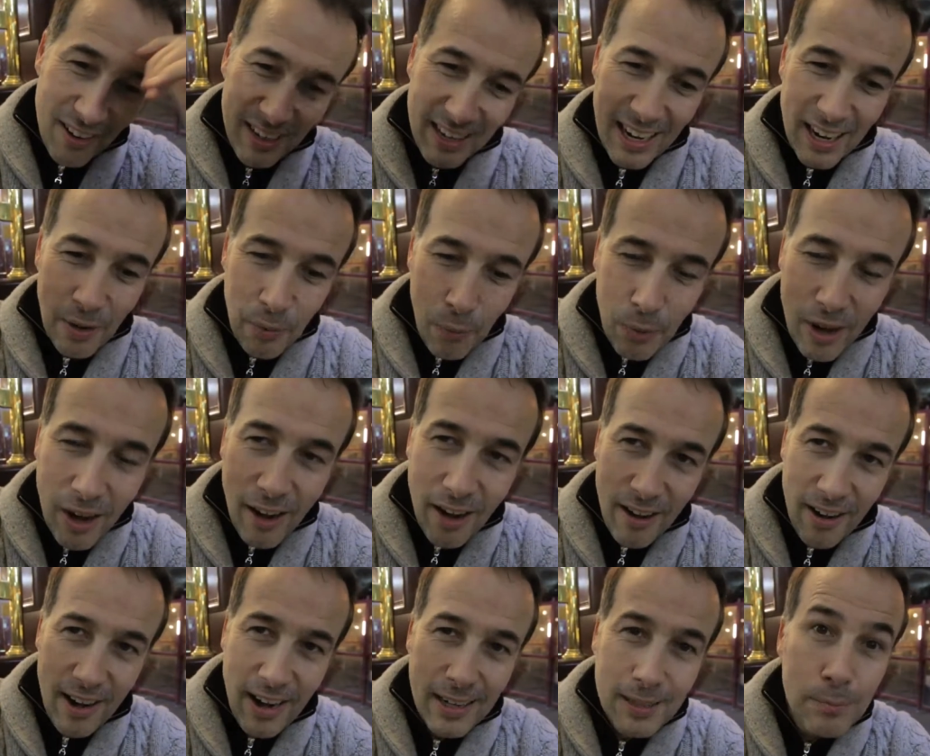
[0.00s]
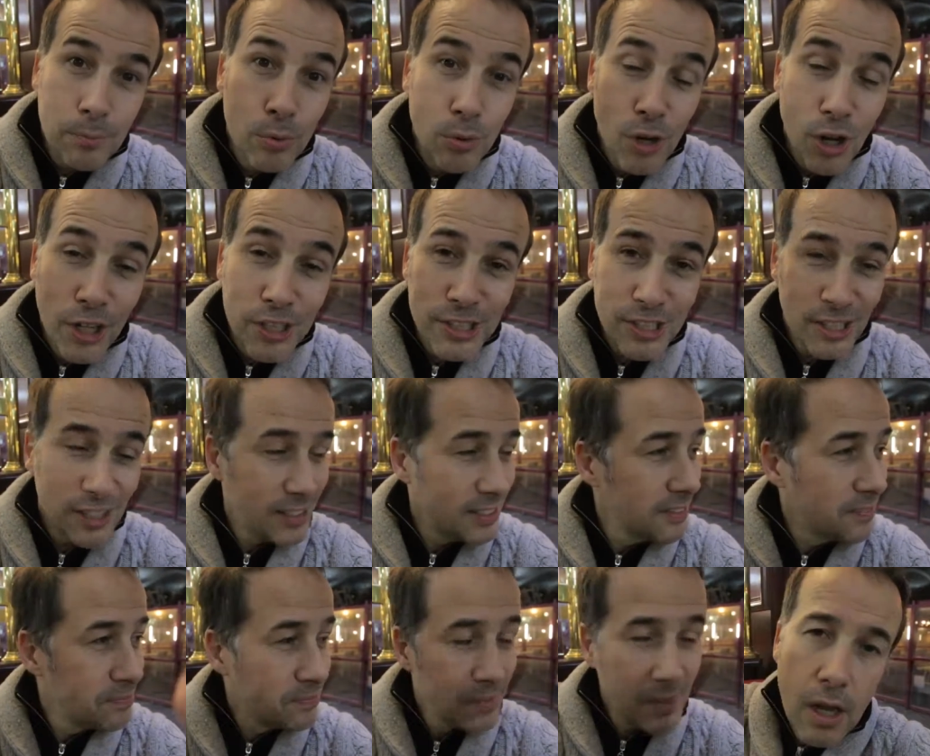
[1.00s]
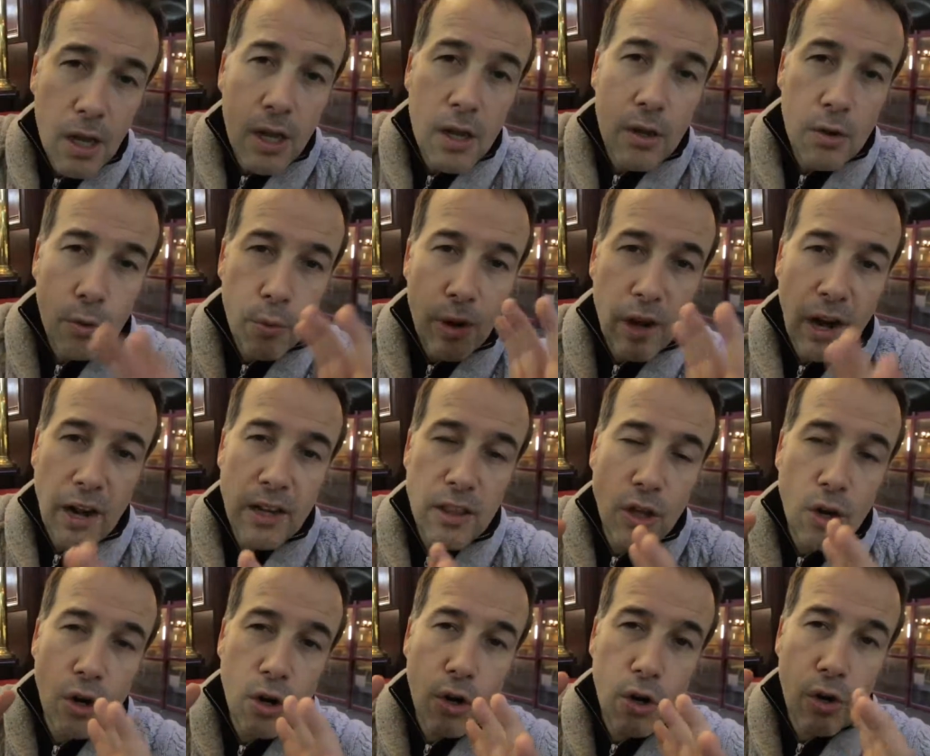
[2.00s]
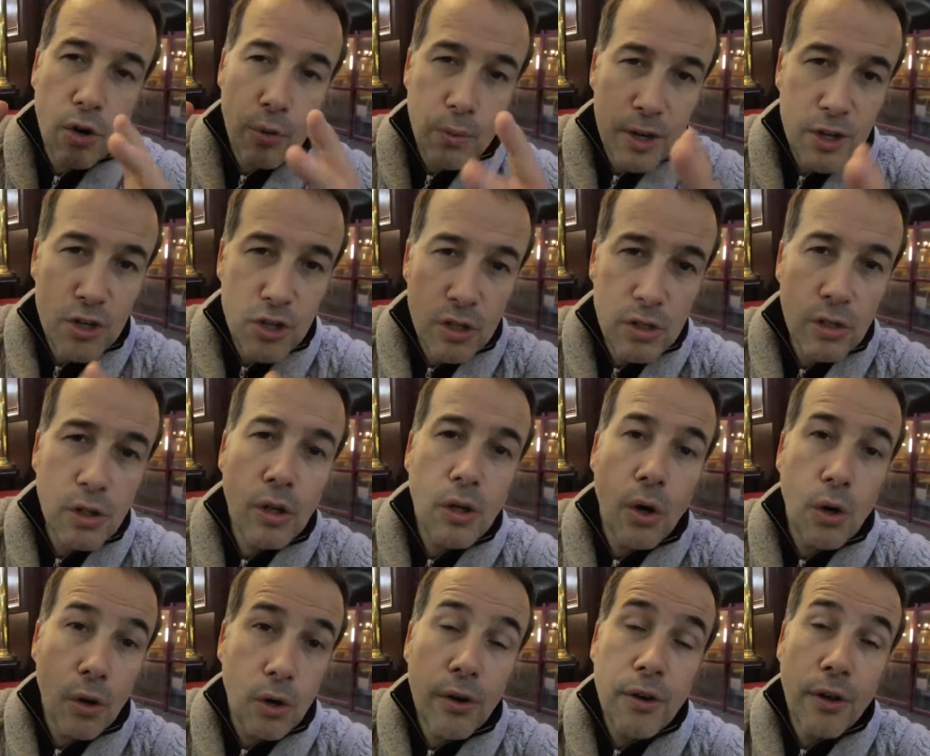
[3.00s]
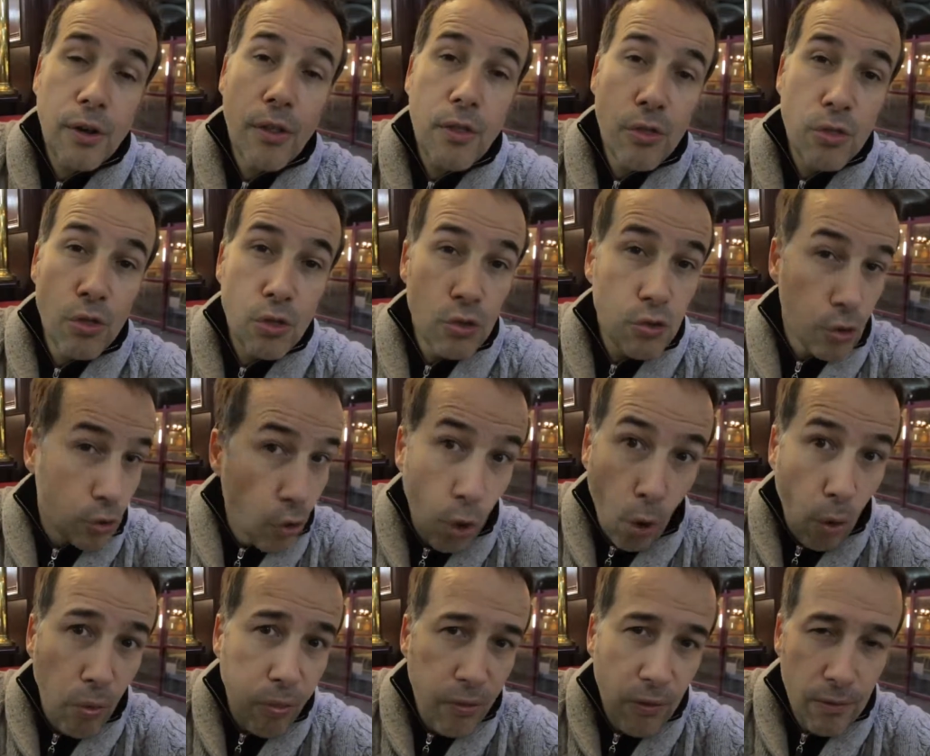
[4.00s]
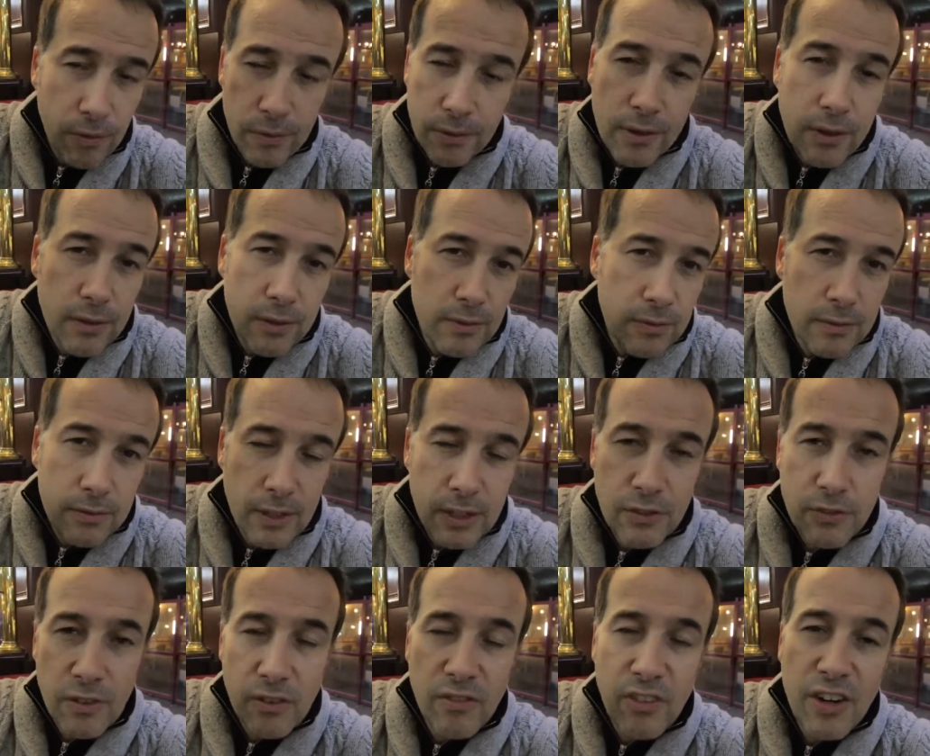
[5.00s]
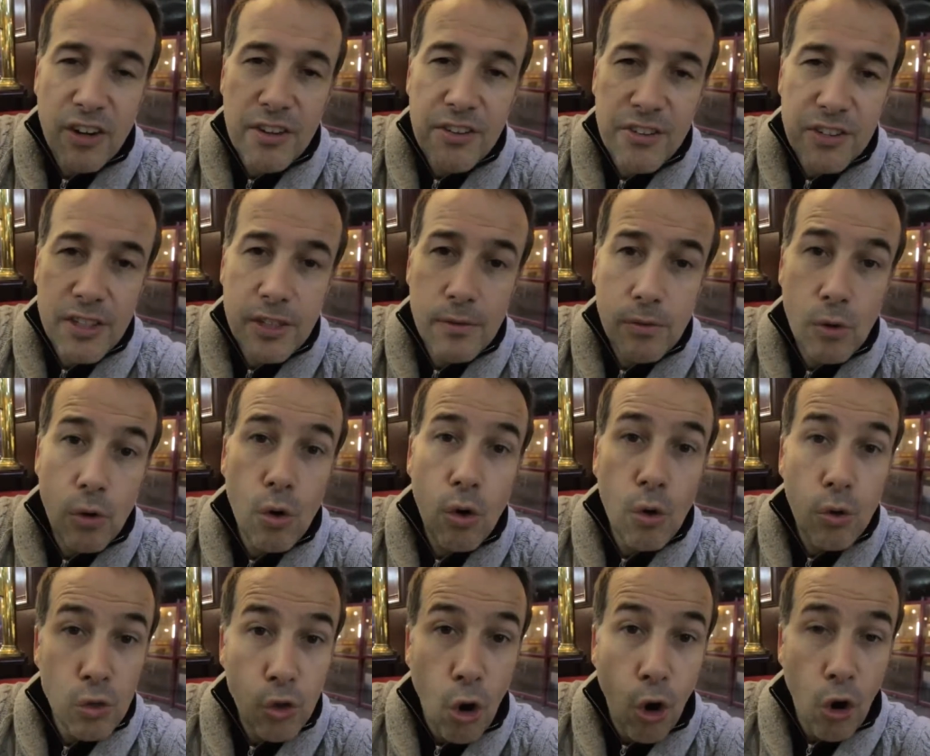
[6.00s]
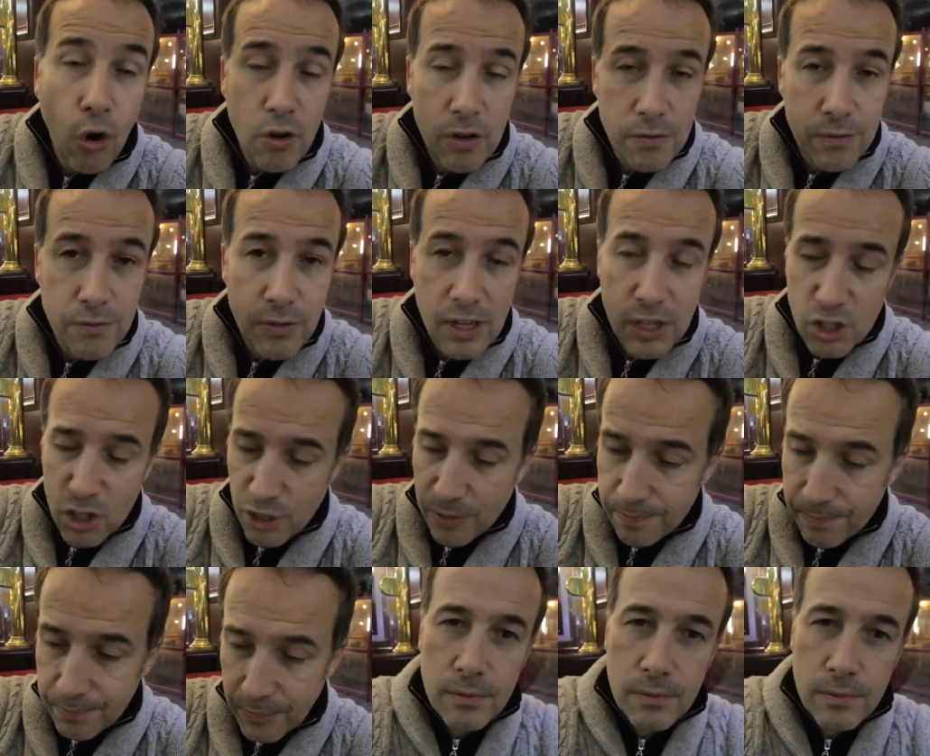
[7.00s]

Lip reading: Okay, we are at Boulogne. We are in a region called the North. That's very easy, le Nord in French.